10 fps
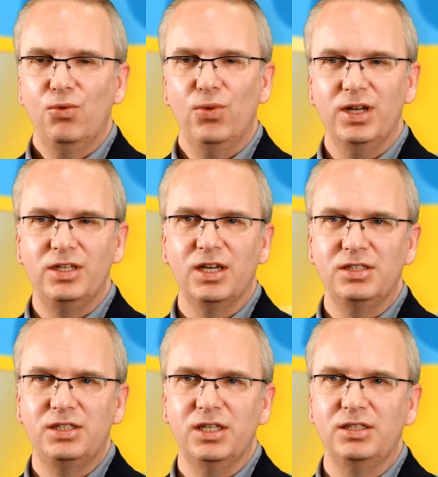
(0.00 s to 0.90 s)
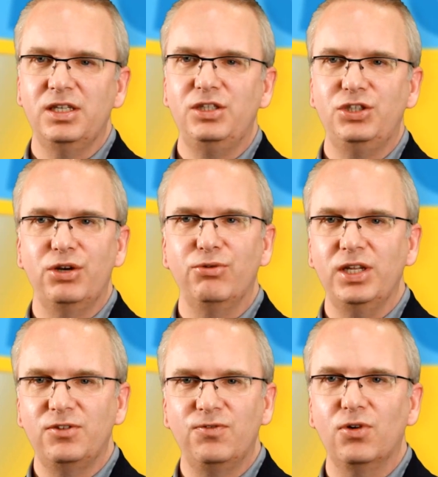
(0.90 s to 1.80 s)
When it does this, it
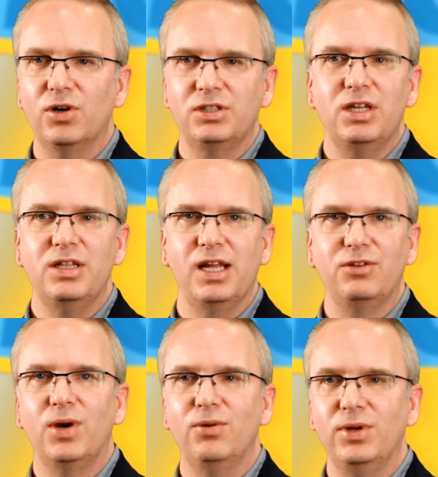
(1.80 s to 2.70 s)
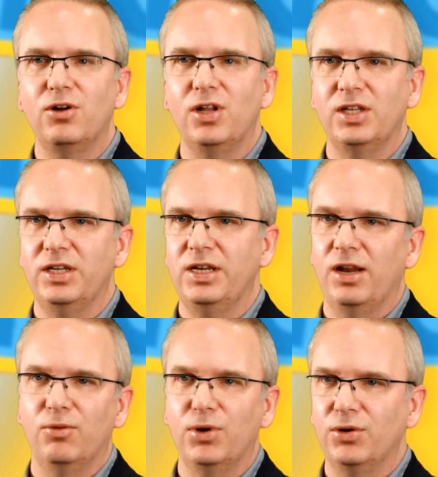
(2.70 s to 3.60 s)
generates force, and that's why we call it a
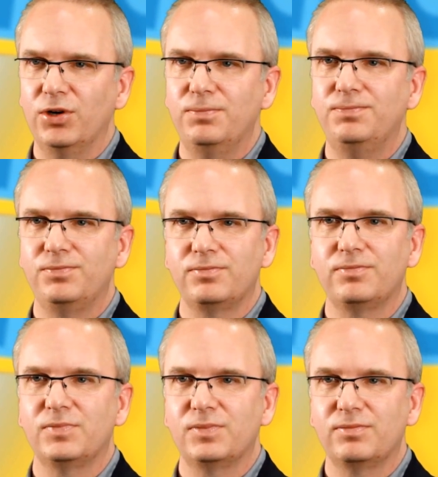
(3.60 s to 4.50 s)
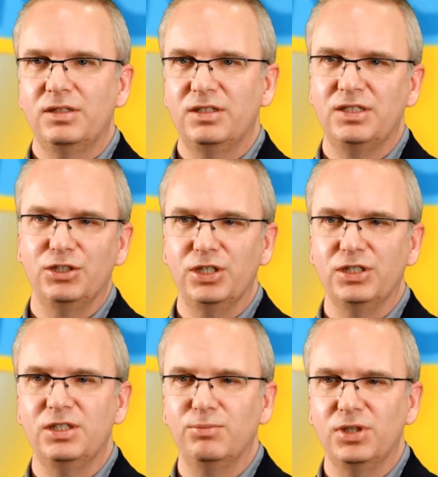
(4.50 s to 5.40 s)
nanomotor. It's essentially
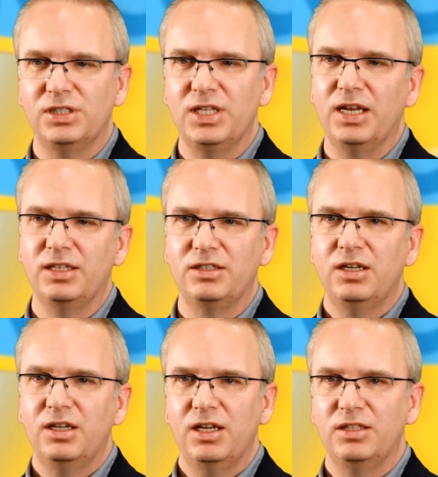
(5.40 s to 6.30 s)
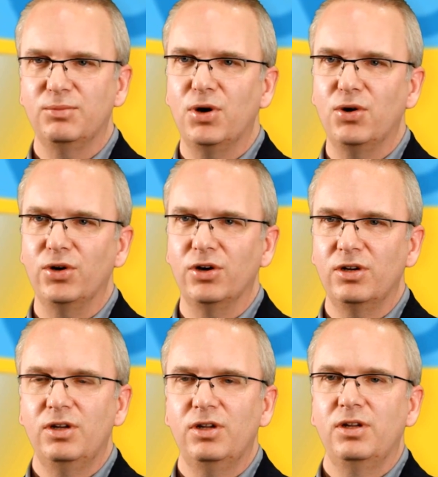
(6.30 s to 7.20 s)
as simple as that. It's a
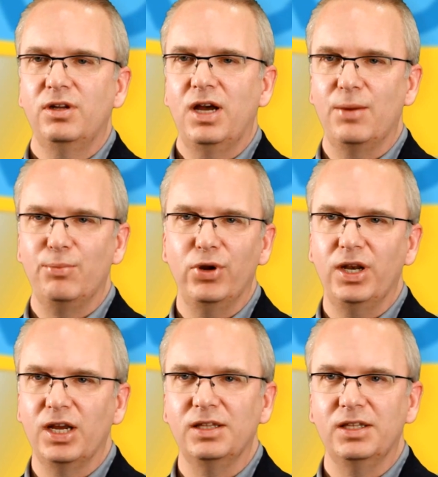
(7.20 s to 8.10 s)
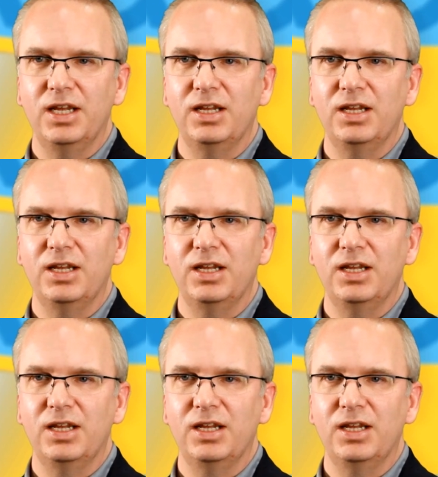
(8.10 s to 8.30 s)
motor operating on the